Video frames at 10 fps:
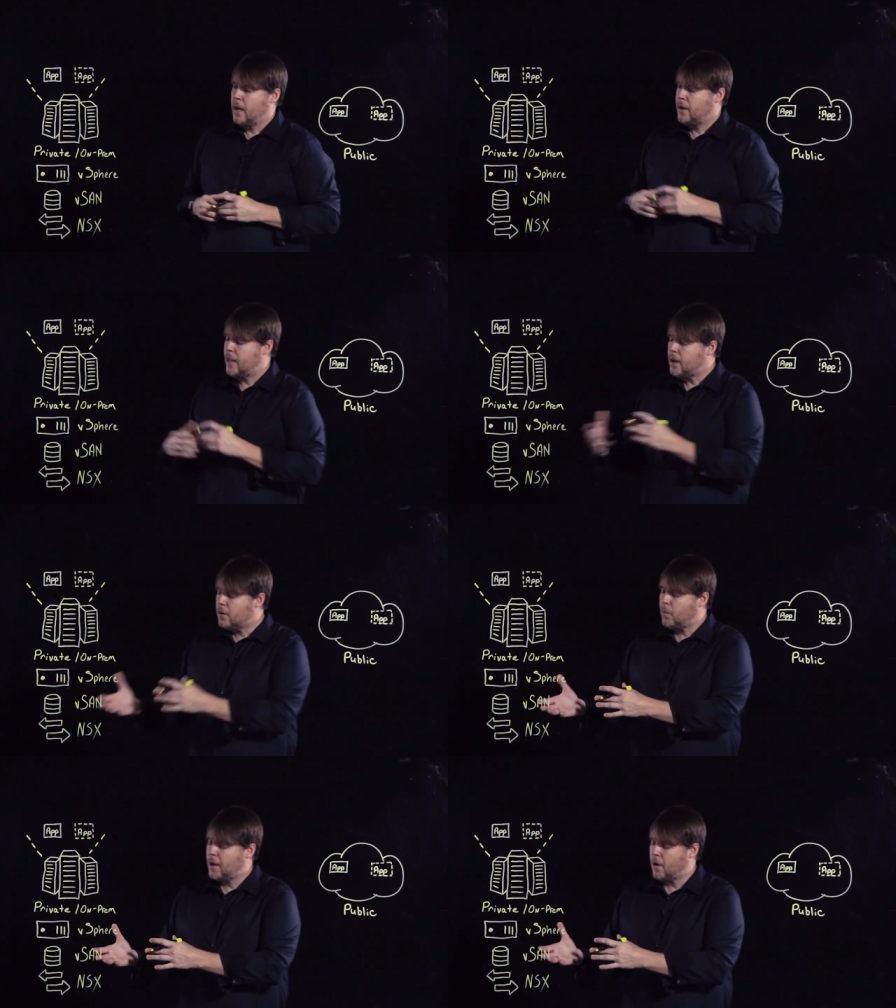And
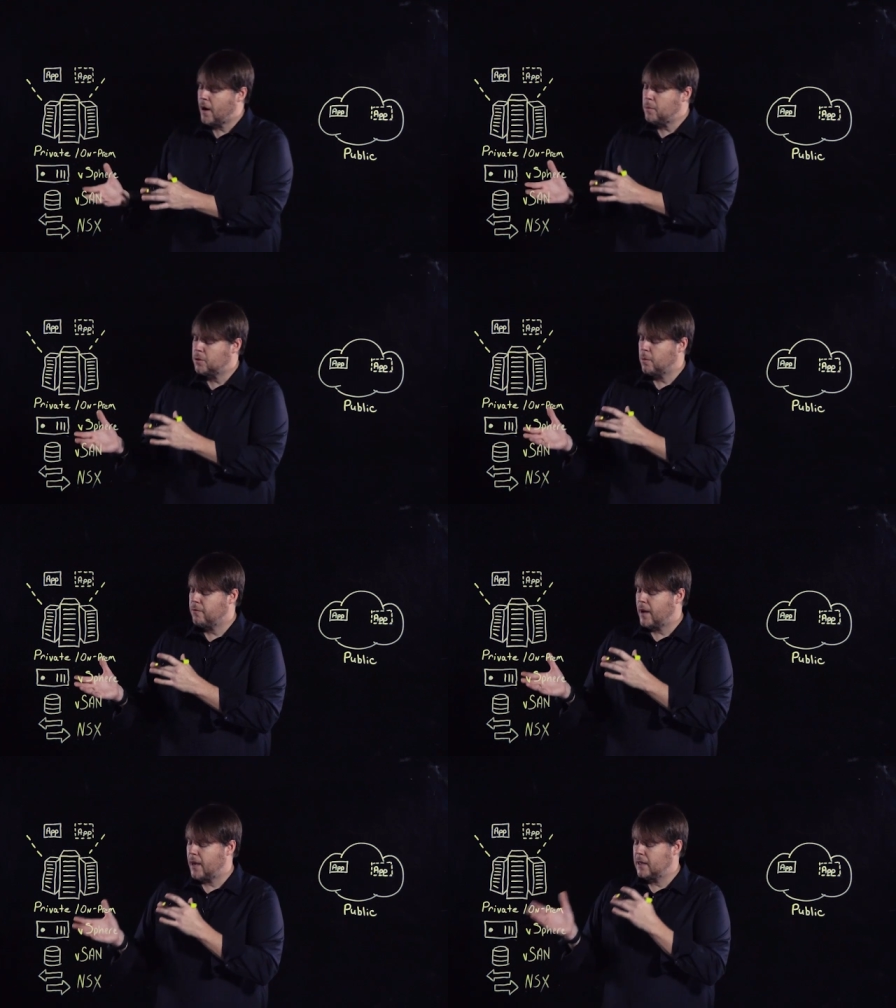here we are able to
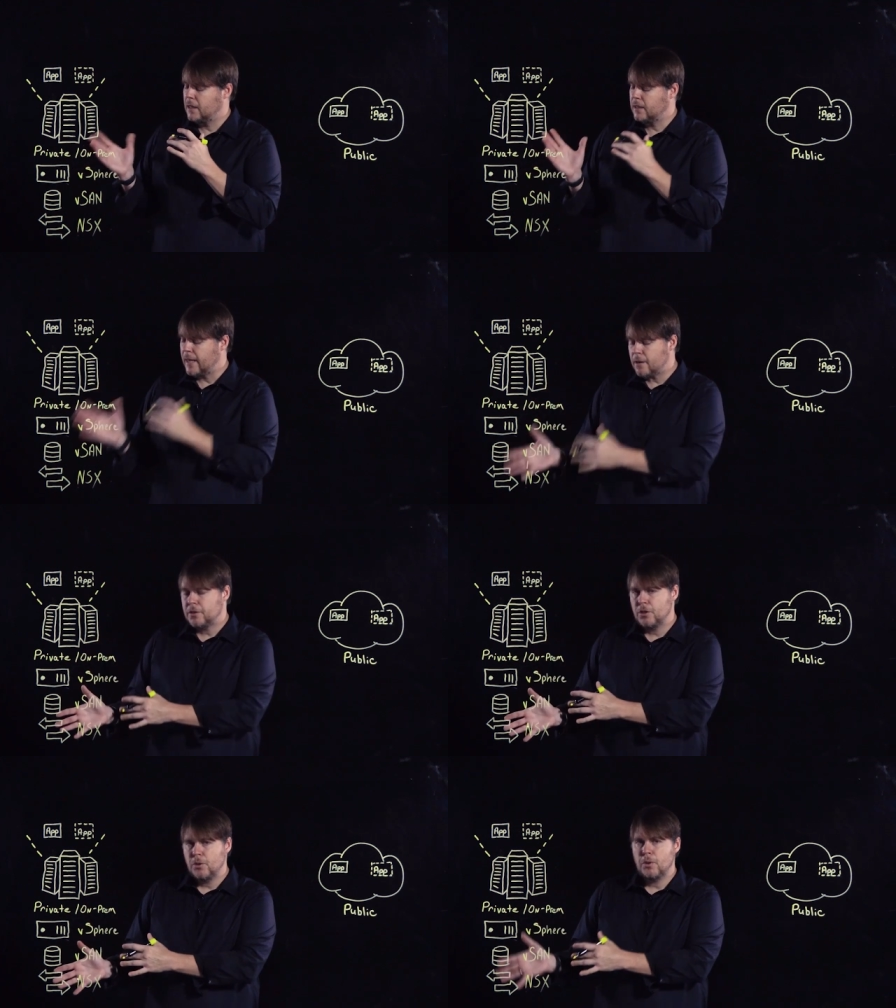provide layer
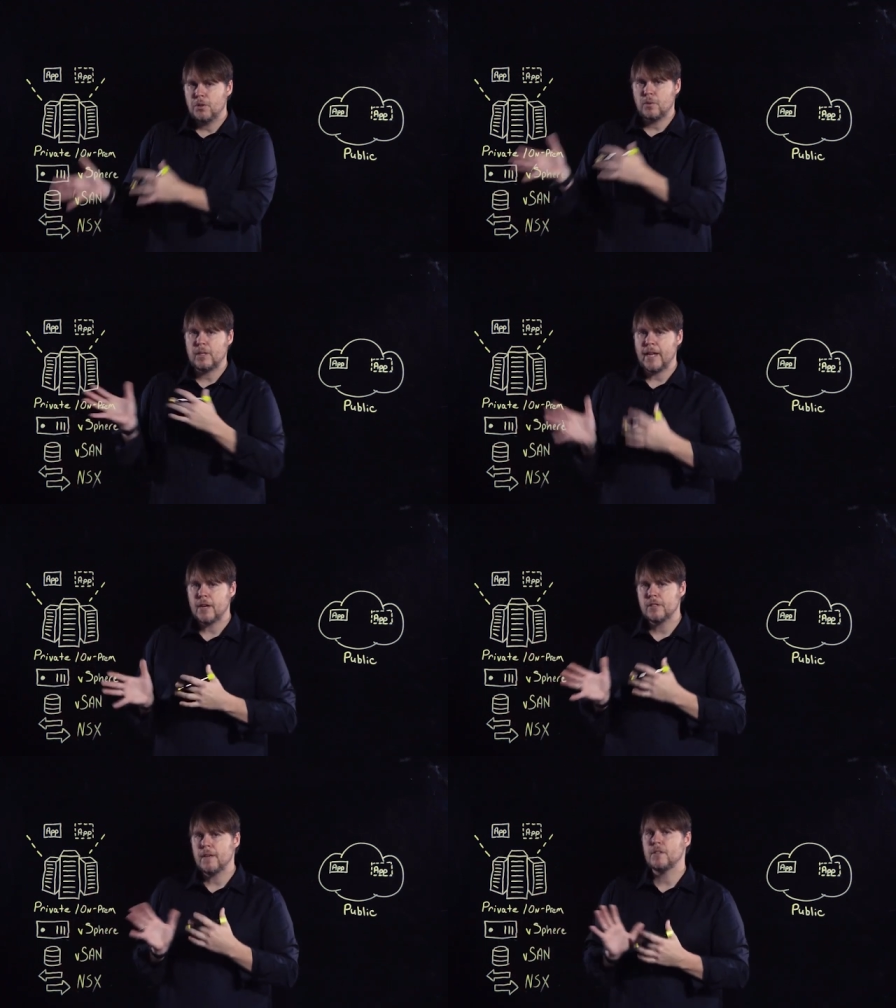2 through
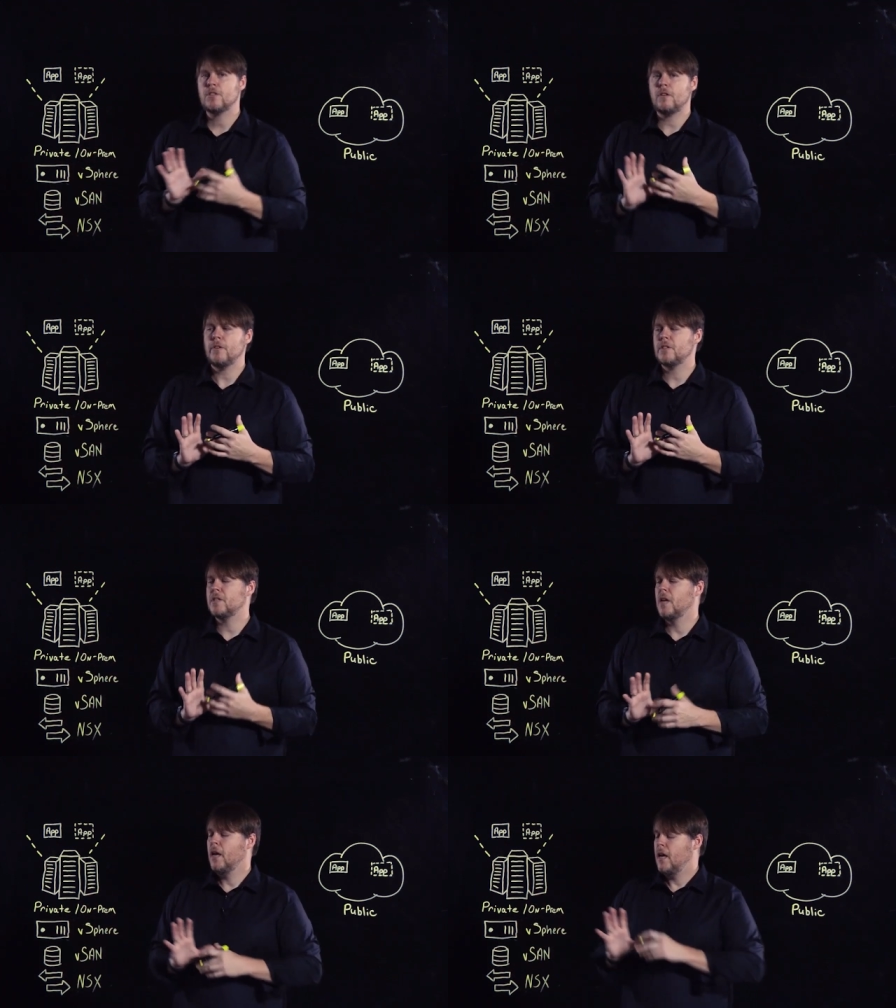layer 7 services